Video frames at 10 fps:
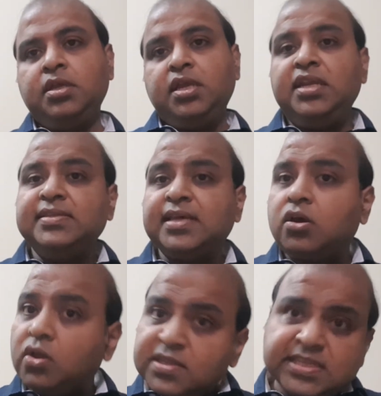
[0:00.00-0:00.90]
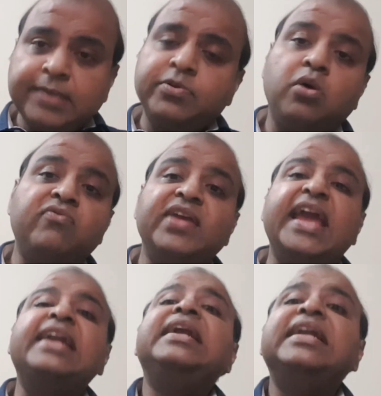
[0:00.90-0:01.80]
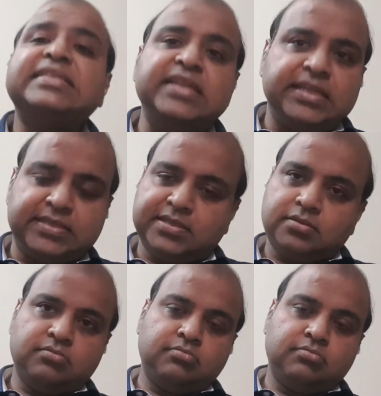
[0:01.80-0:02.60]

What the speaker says: It is a concept of endlessness.